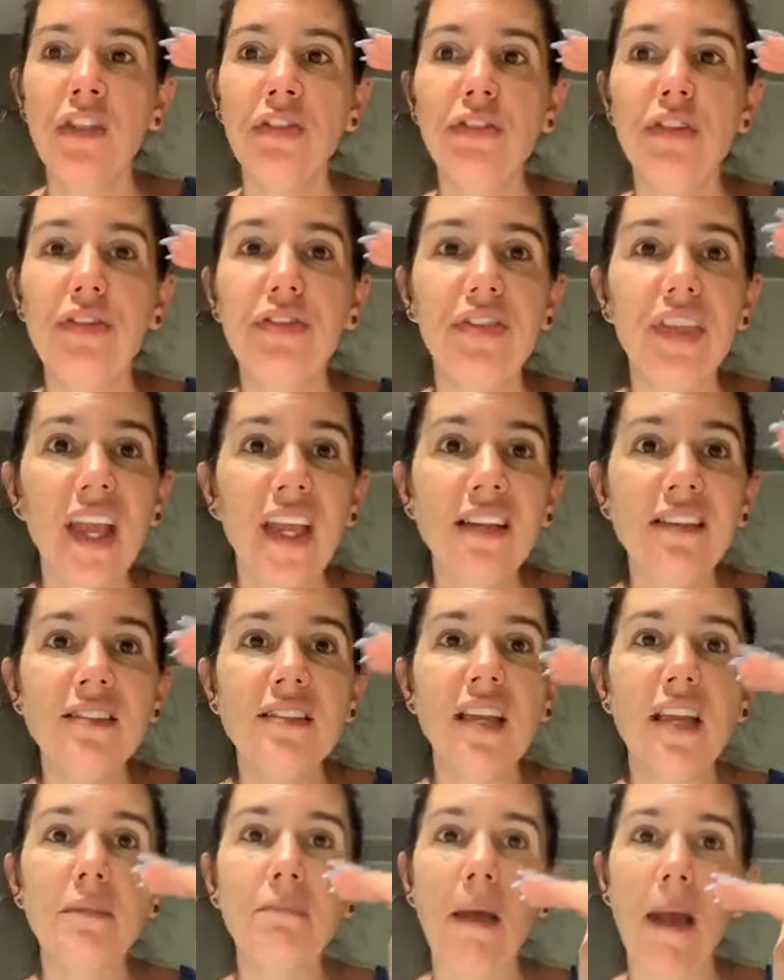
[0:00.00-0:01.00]
the
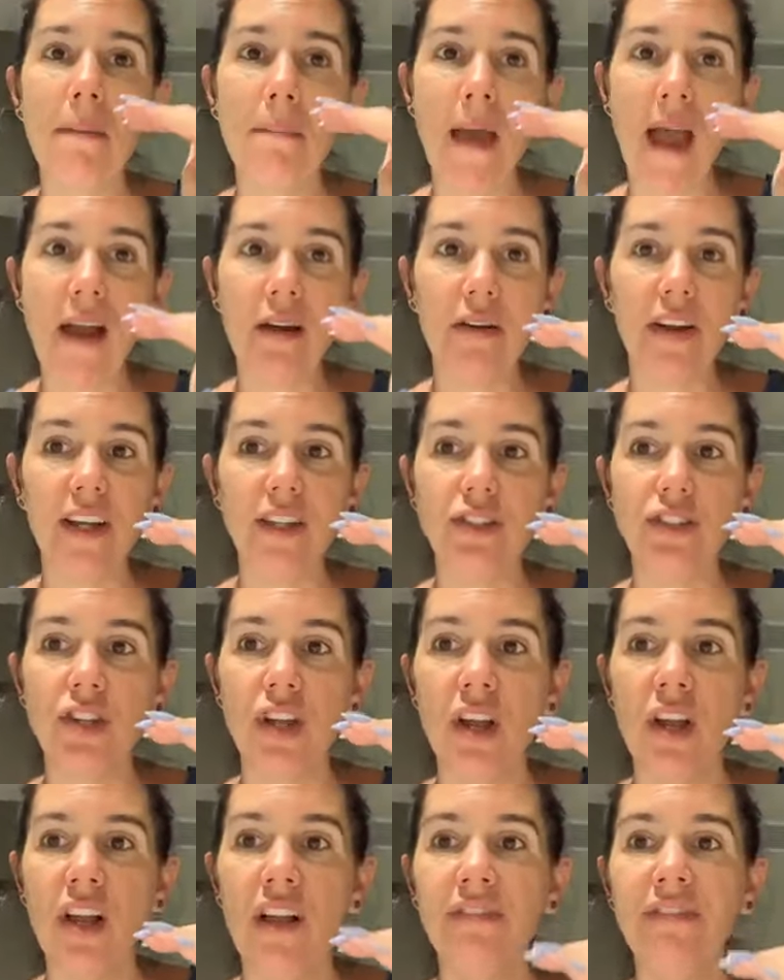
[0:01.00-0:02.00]
things in my marriage
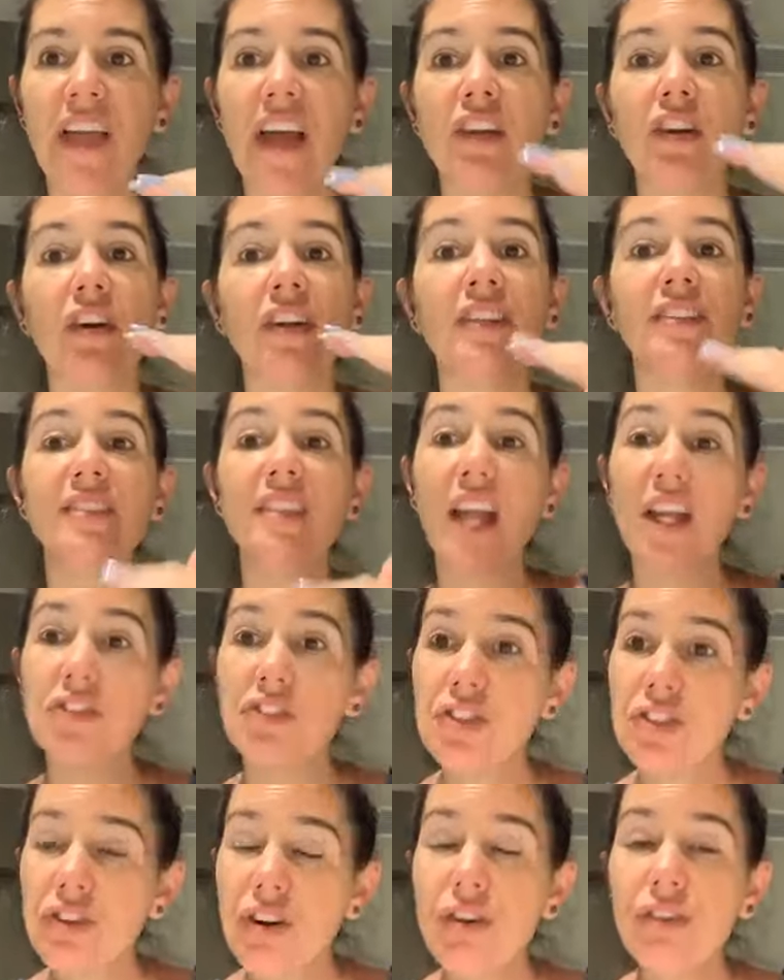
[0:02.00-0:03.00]
that are
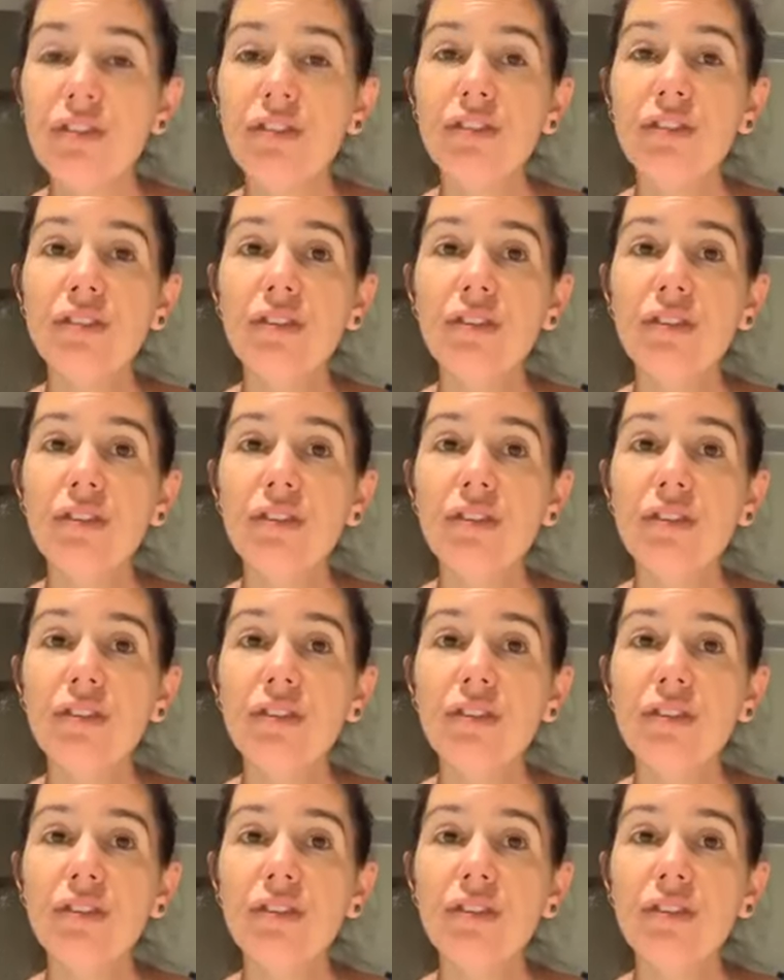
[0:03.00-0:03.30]
intentional